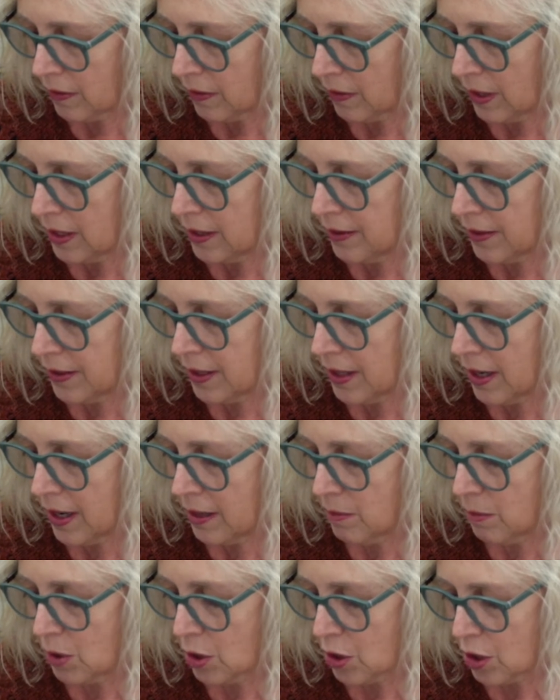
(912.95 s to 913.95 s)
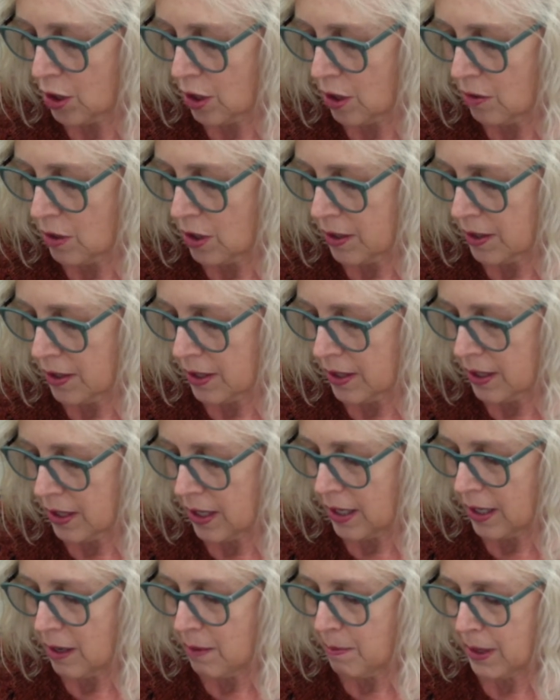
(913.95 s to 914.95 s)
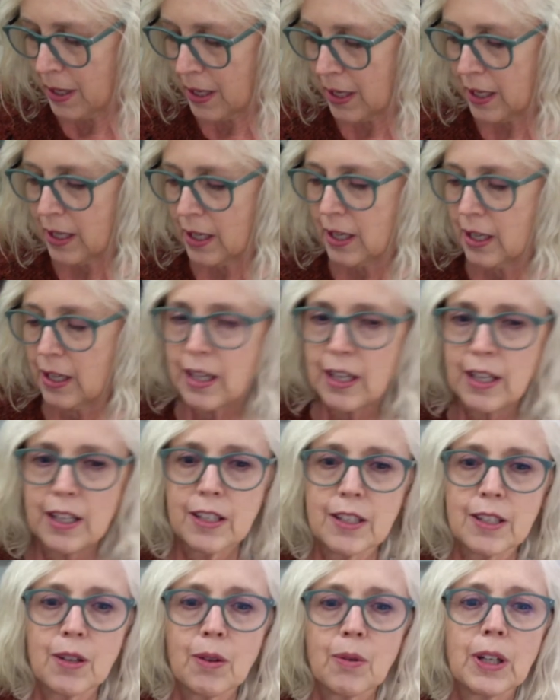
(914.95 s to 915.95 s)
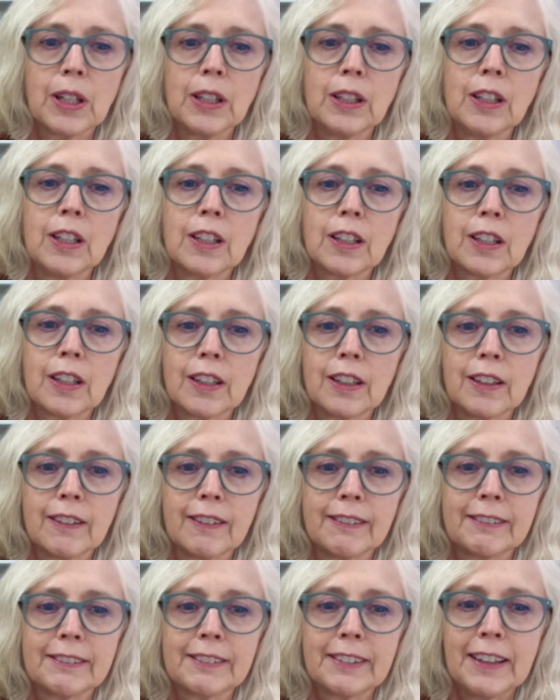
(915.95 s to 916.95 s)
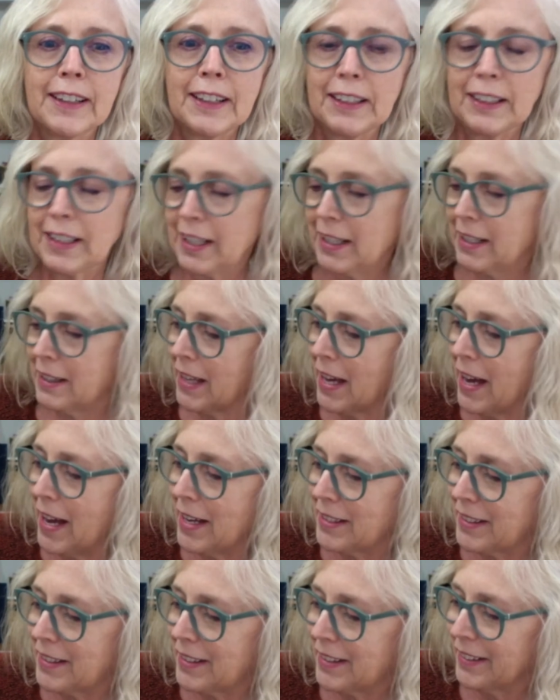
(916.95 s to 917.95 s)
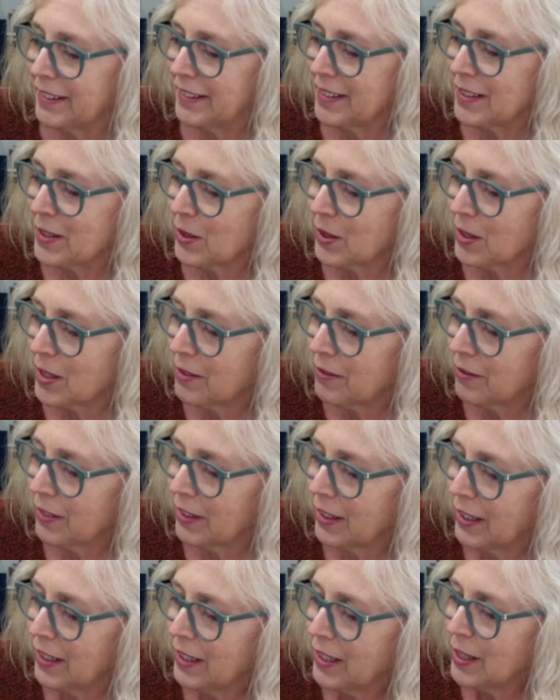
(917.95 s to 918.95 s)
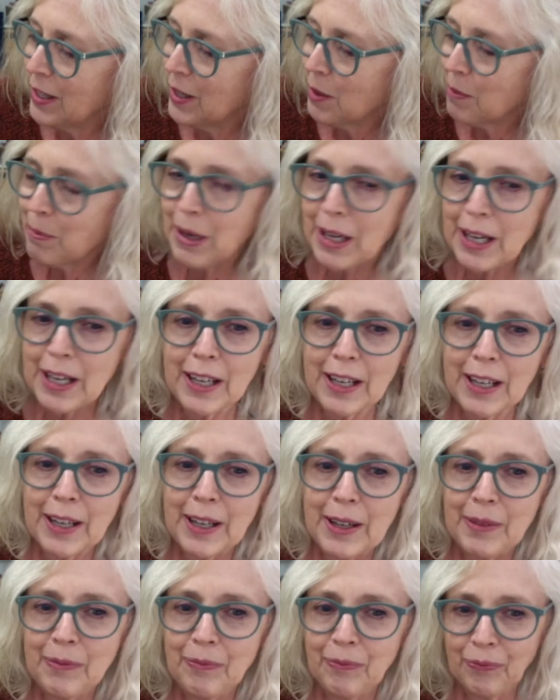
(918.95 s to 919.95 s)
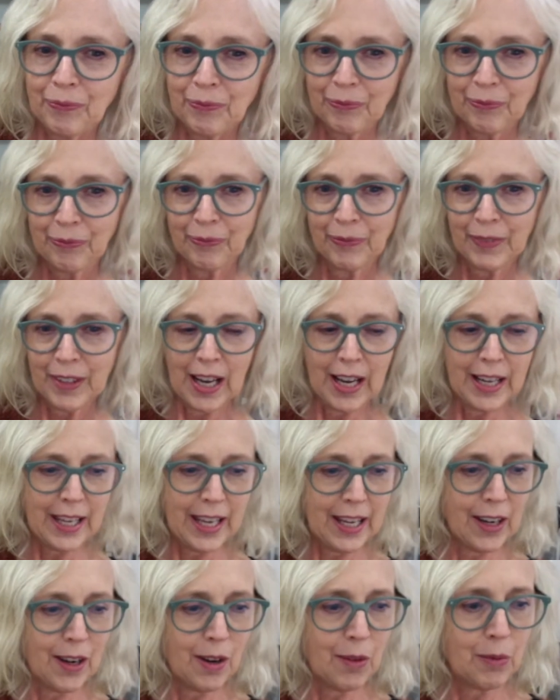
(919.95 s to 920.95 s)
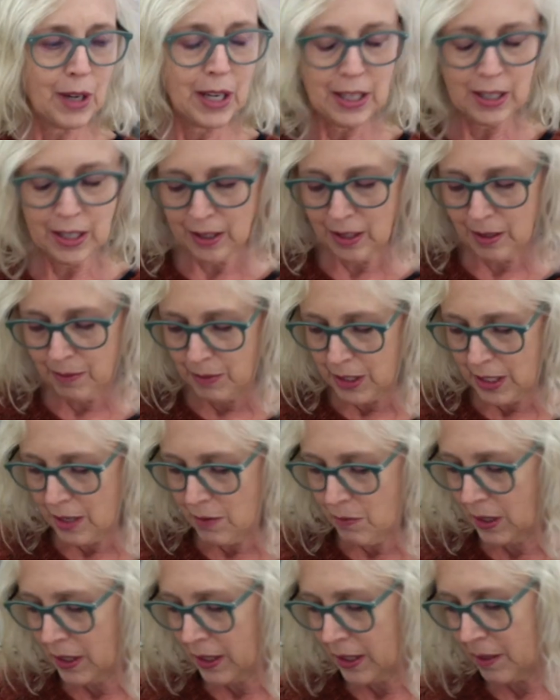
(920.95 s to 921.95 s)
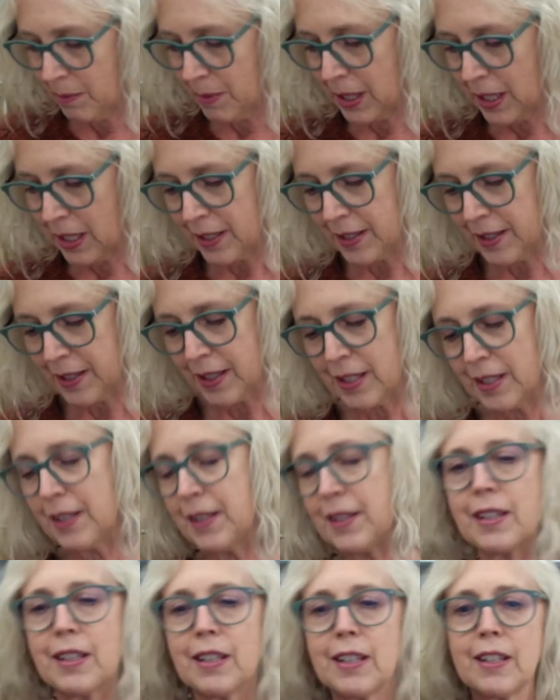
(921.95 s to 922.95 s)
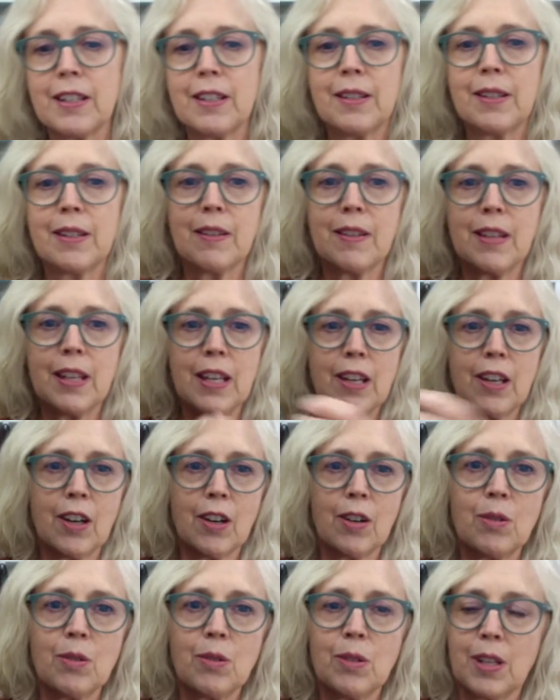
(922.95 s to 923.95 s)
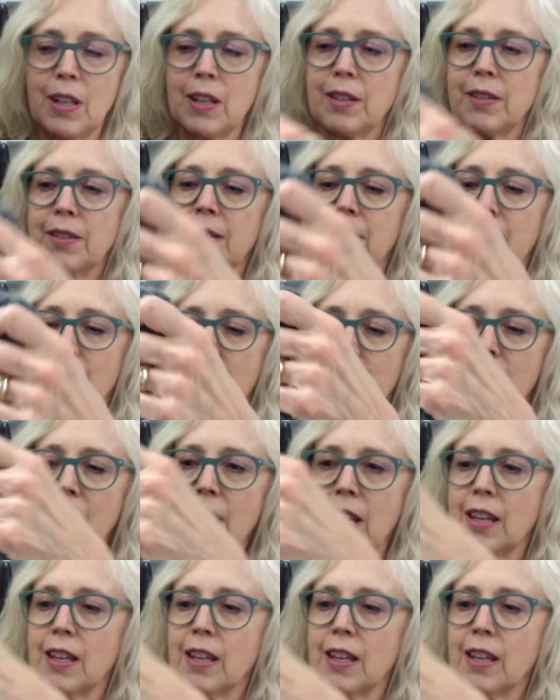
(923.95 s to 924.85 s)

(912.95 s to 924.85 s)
inside will show just a tiny bit. So it'll look kind of like that, sort of. But I cannot wait till I'm done with it because this is the coziest thing.